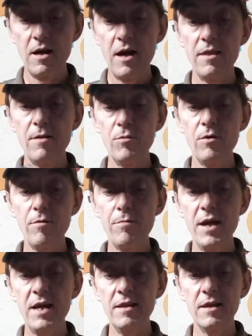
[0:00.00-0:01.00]
And then we
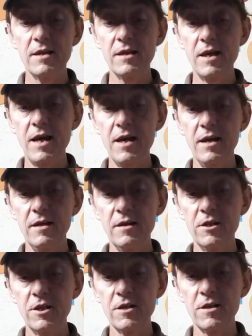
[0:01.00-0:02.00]
repeat this
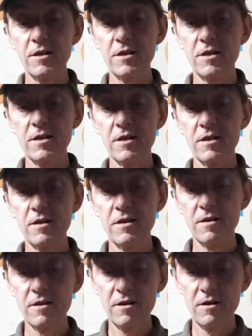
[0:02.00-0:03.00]
again. Just
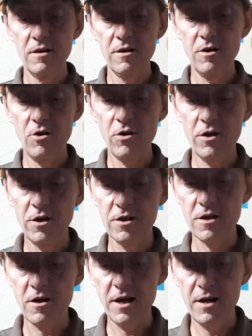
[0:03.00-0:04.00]
lock your
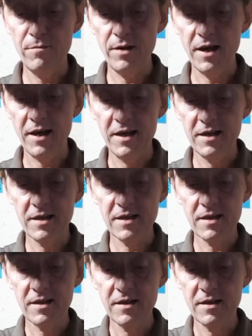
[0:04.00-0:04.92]
die in place.